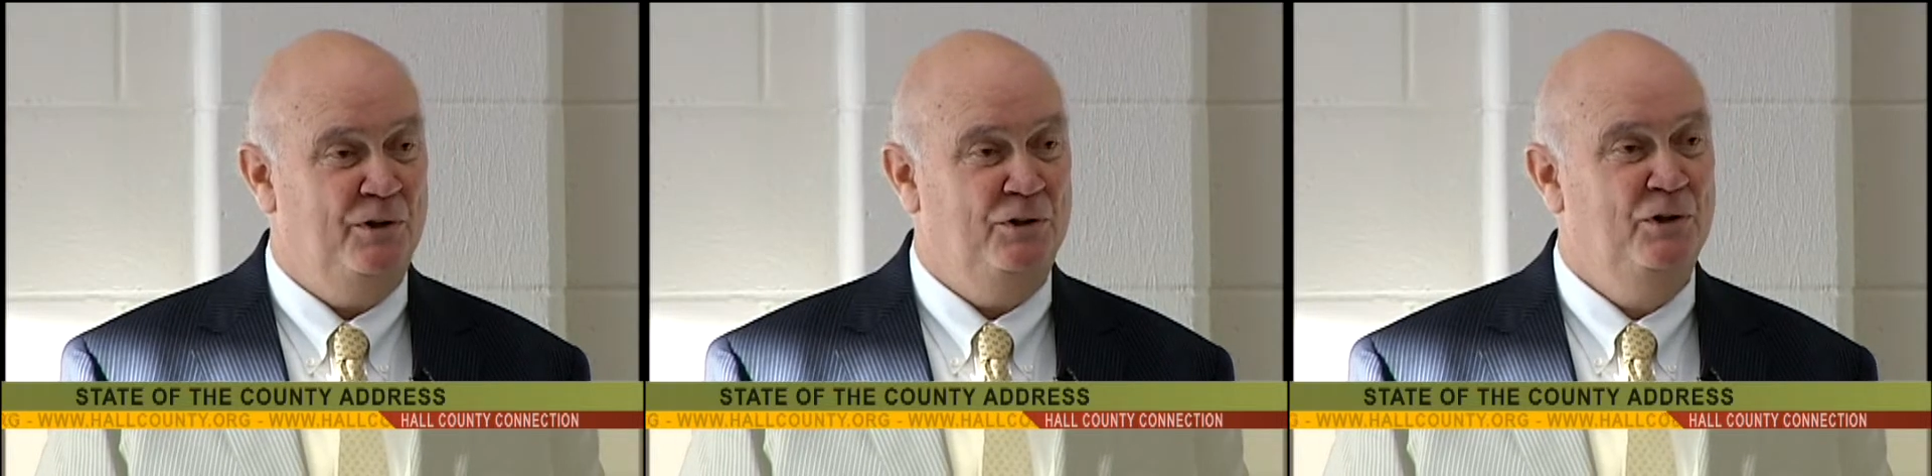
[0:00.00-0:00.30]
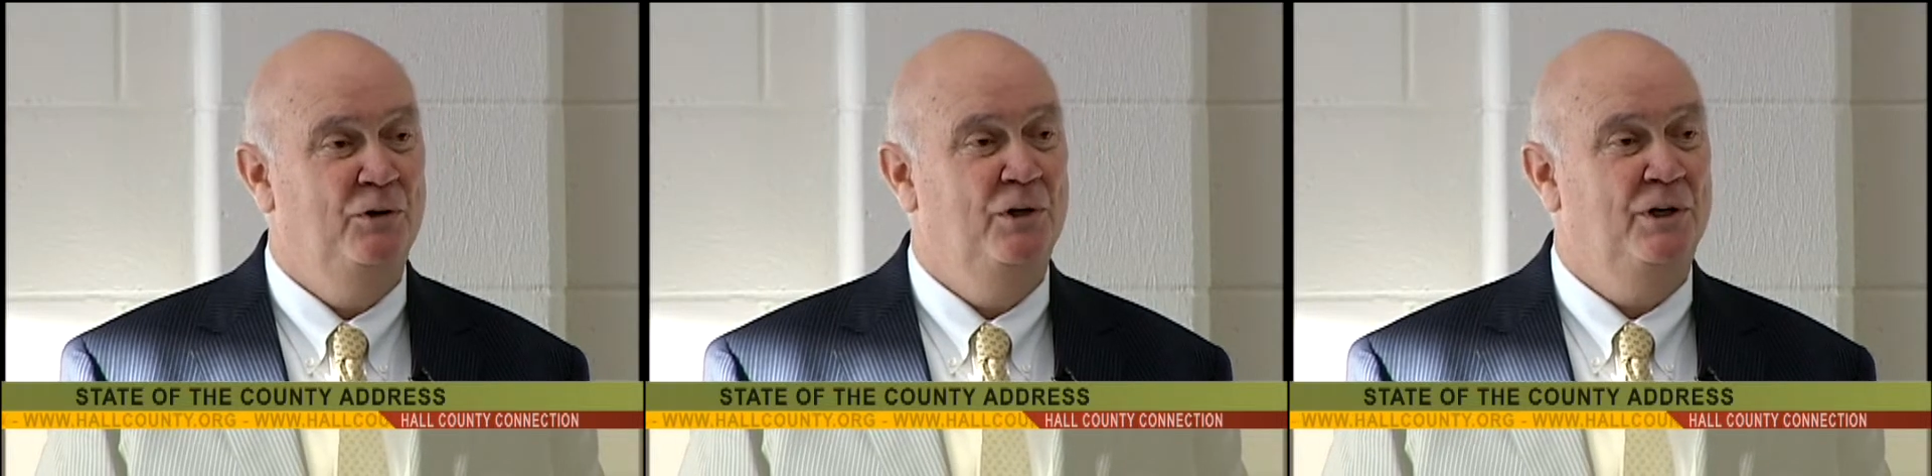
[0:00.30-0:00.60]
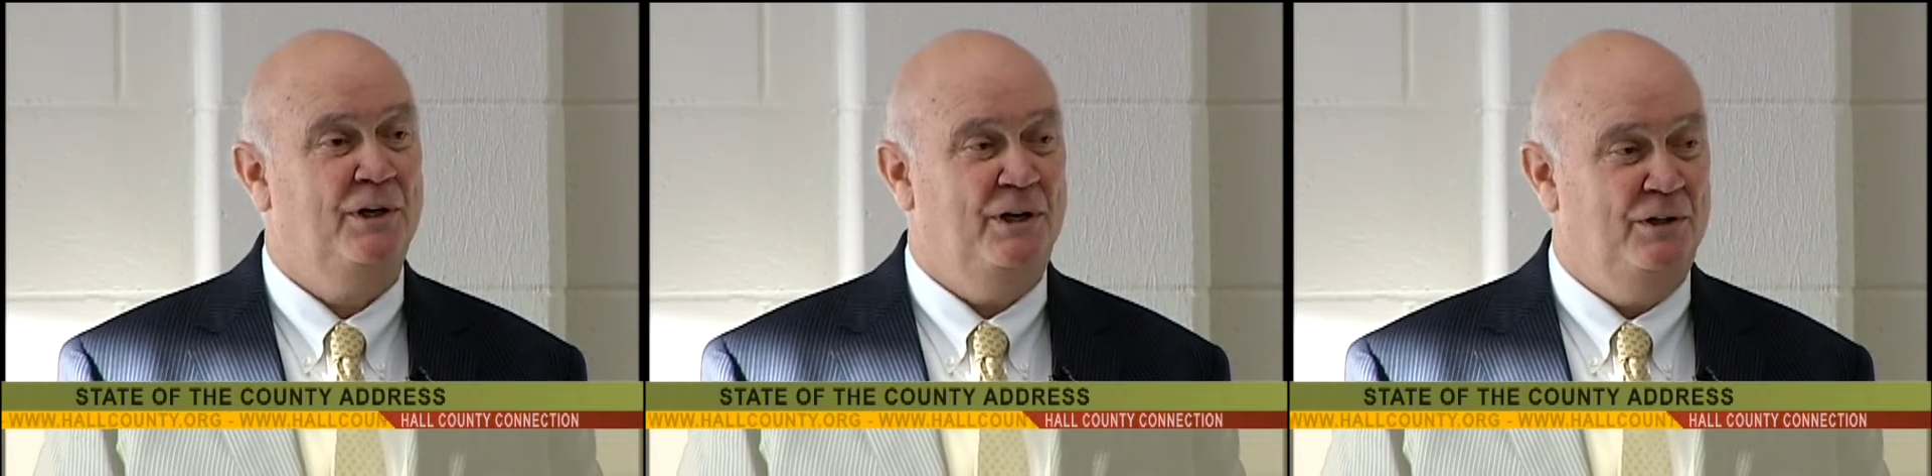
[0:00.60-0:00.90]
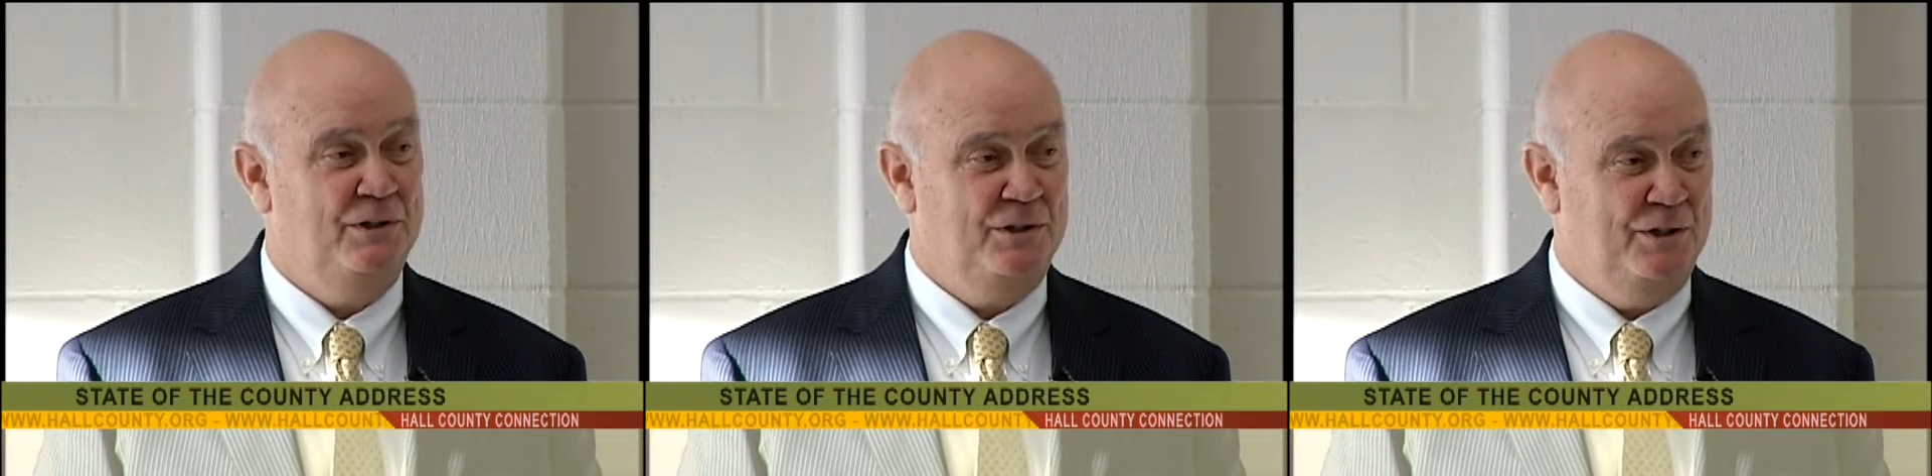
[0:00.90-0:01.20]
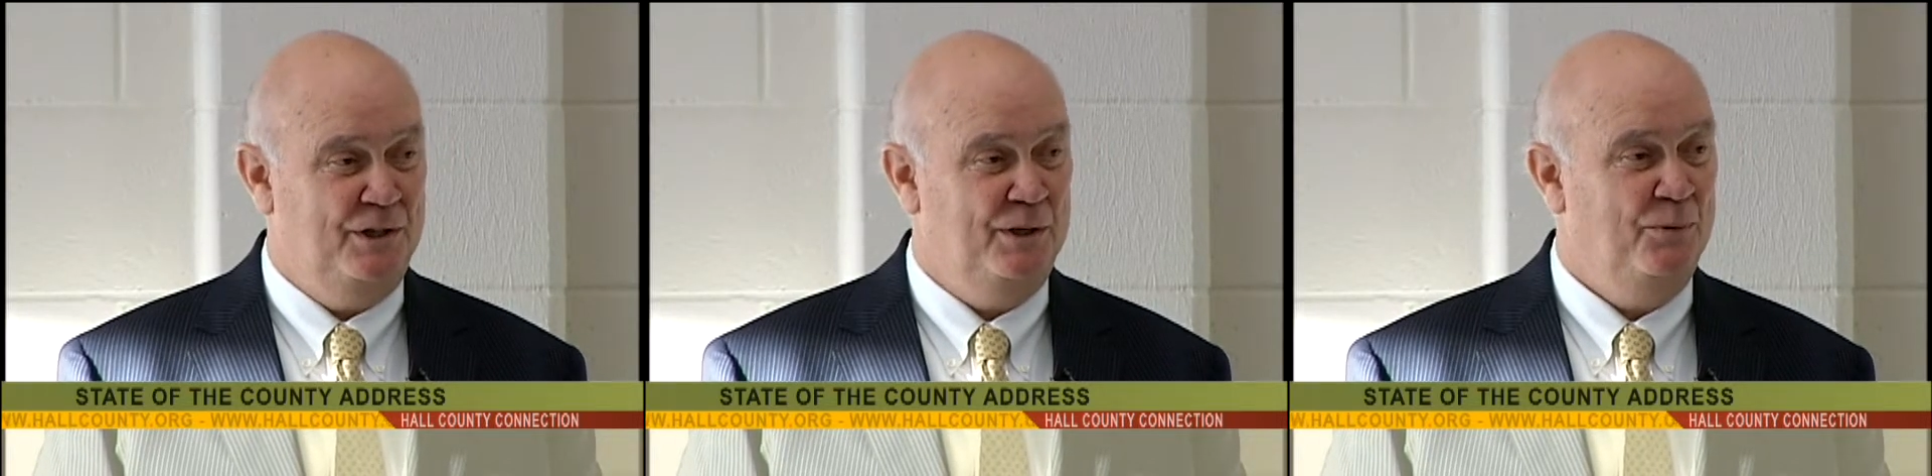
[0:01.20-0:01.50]
then you look and
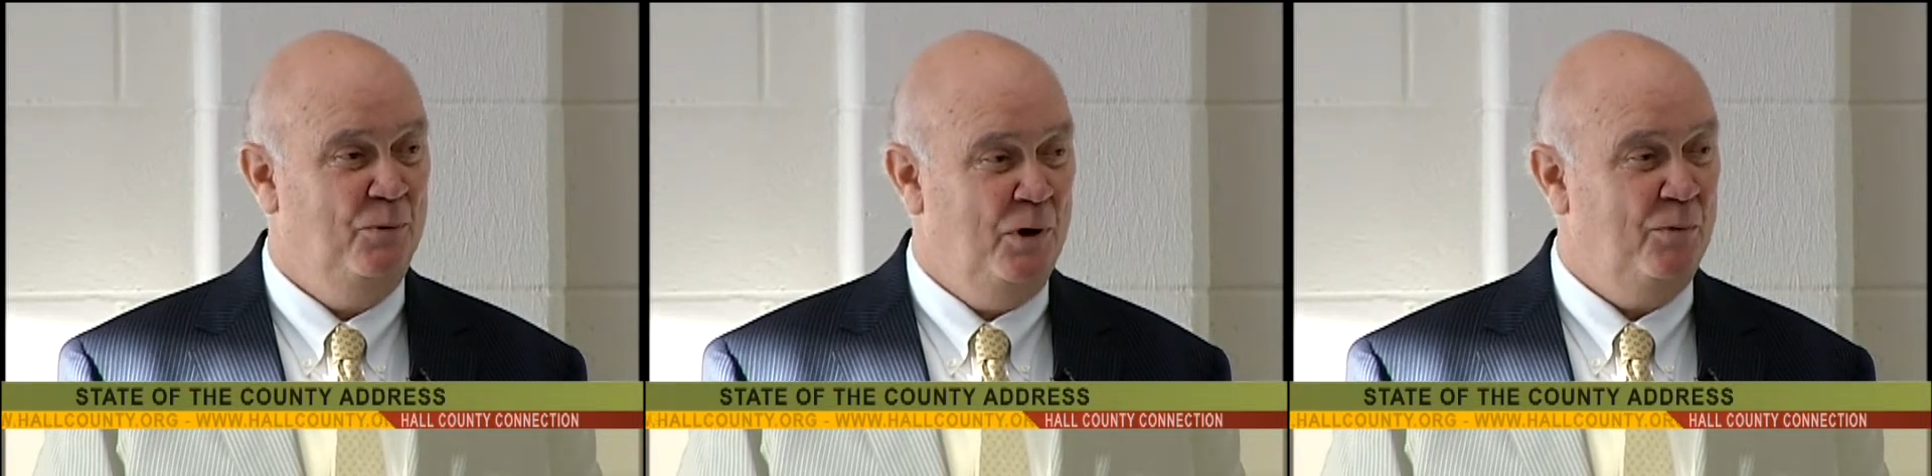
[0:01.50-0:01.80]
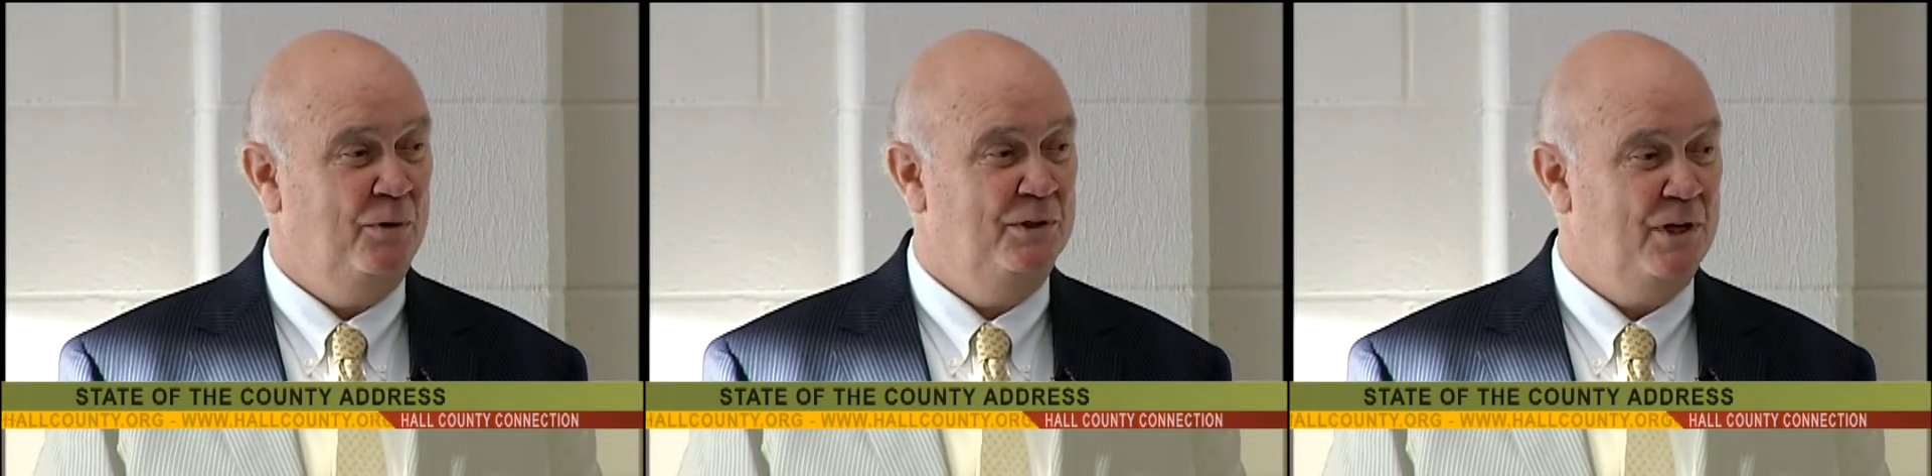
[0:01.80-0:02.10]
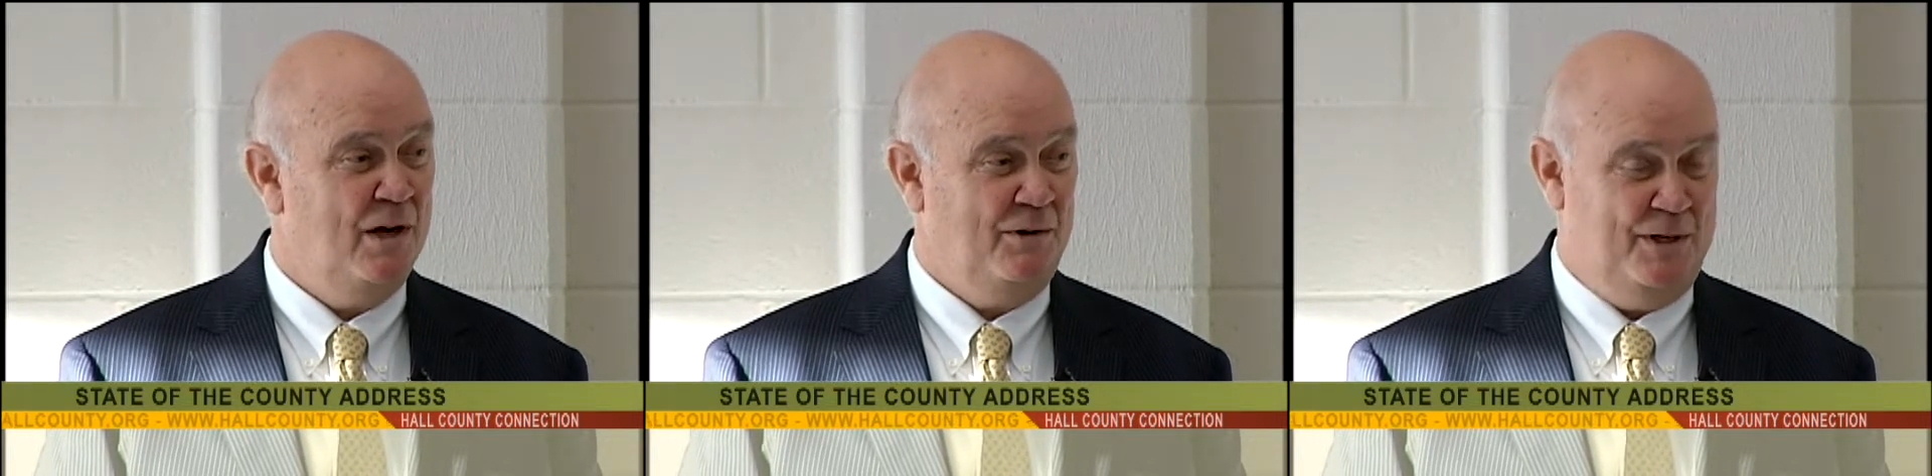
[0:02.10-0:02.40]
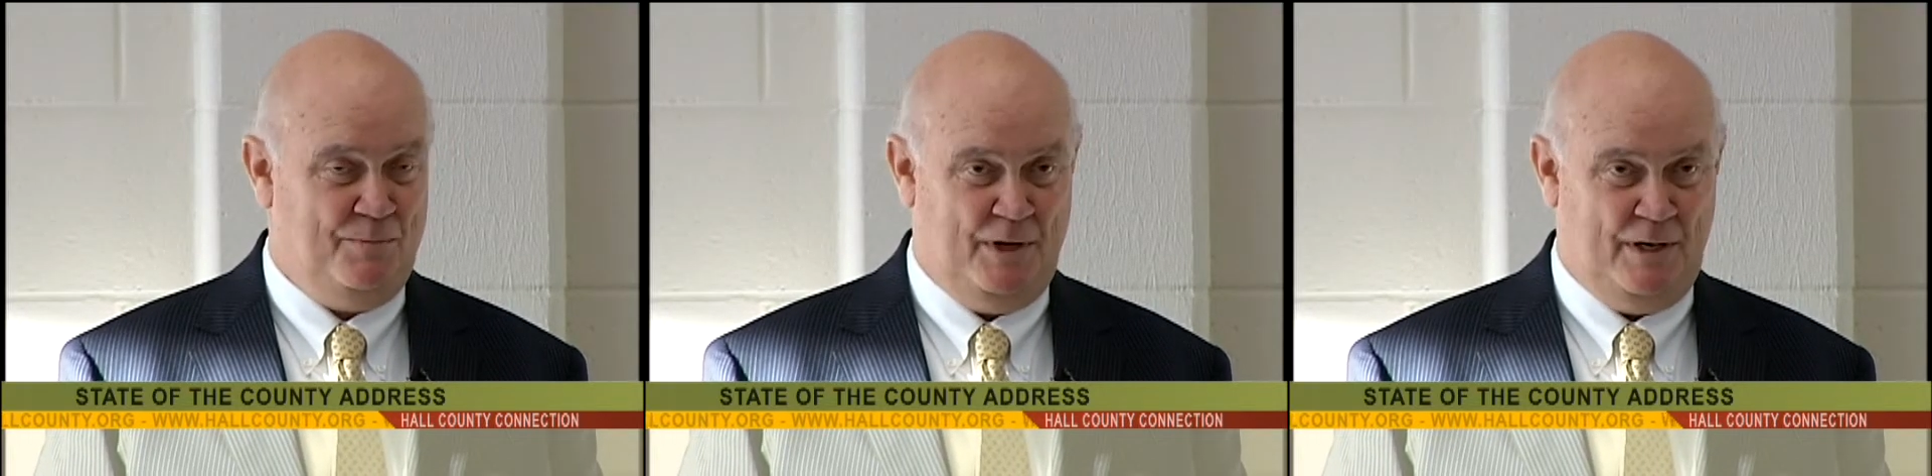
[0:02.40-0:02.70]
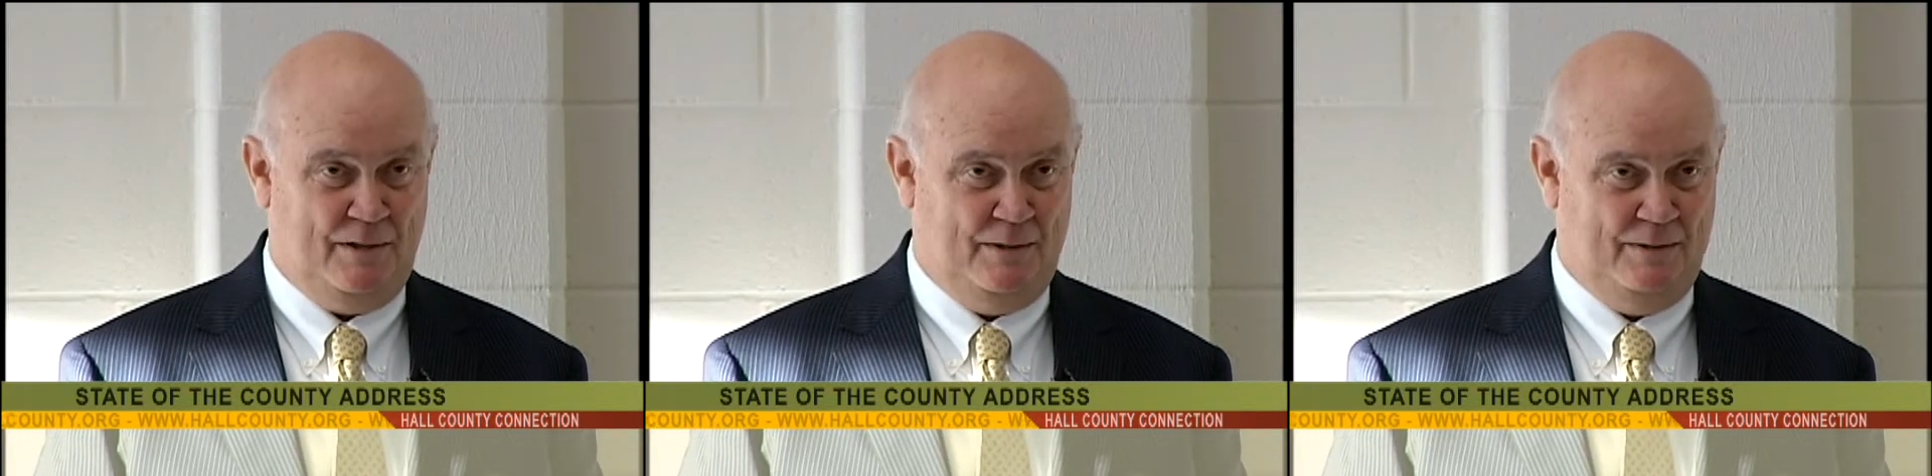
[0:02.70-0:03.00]
see what we're talking about.